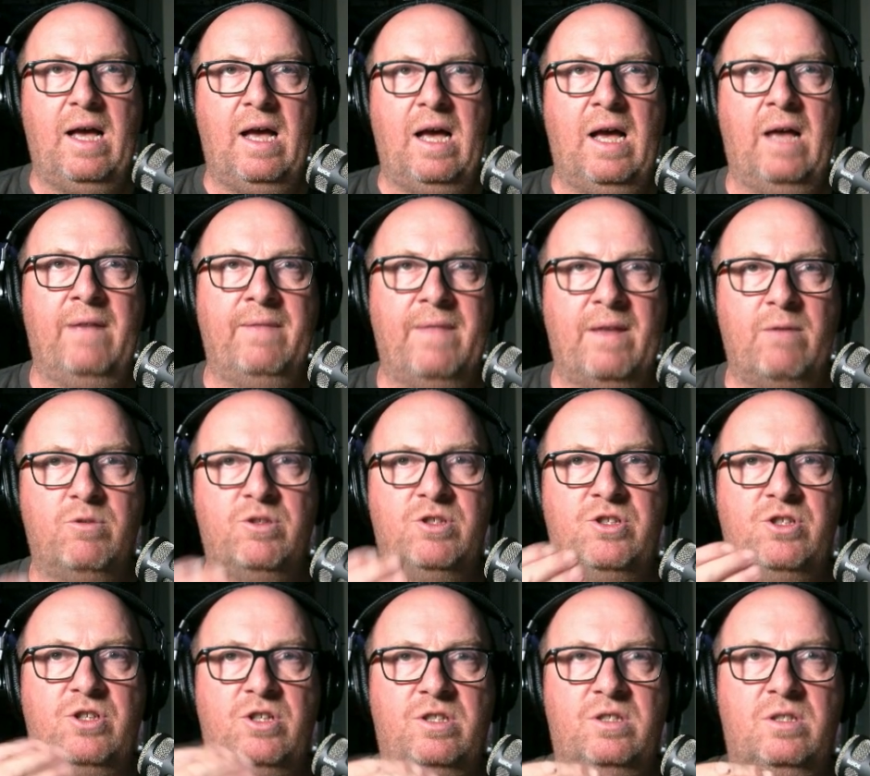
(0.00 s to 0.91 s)
And there was
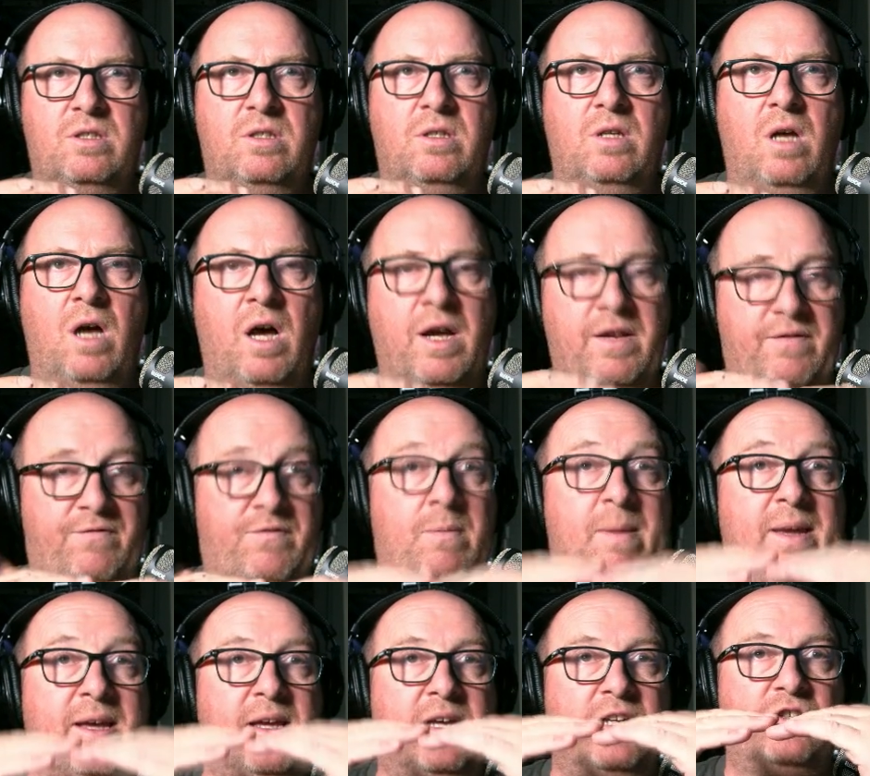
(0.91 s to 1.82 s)
just, I, for
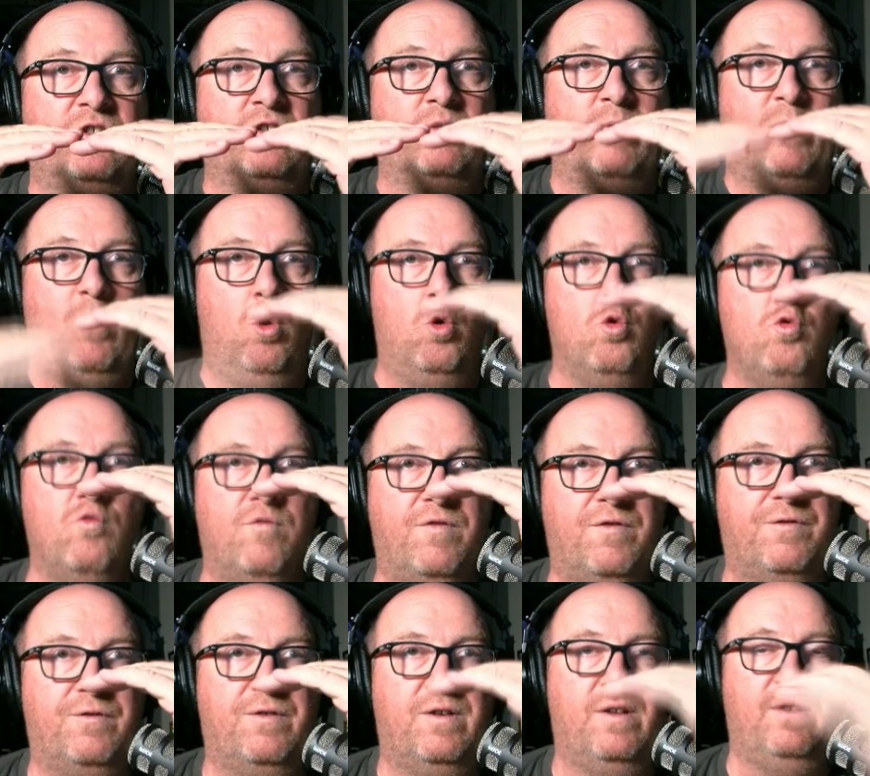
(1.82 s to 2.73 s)
me, it just went
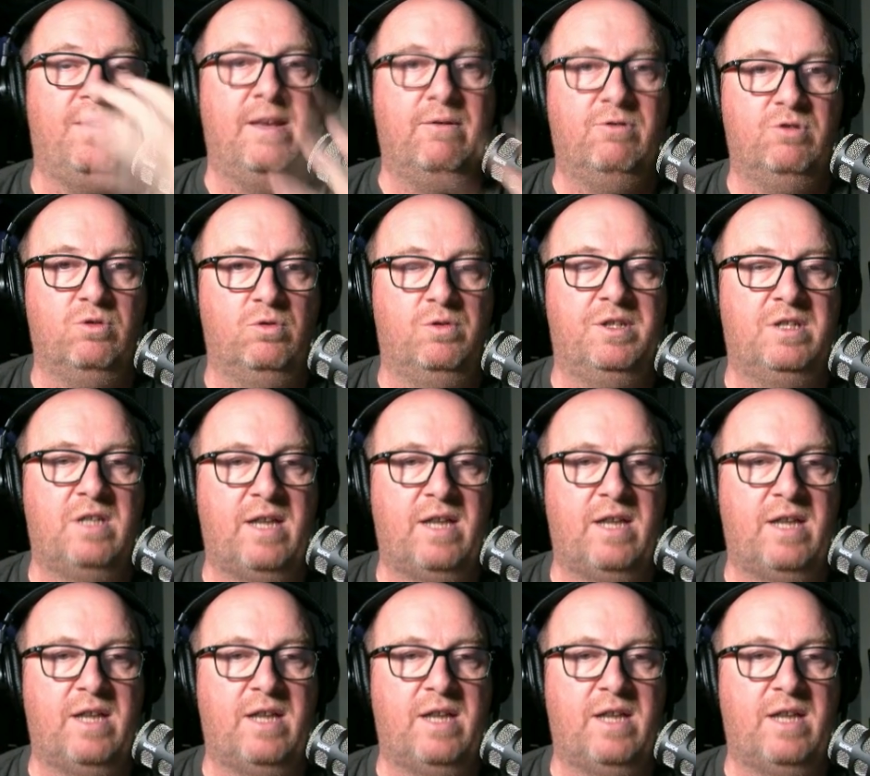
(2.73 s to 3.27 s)
oof. And there was all this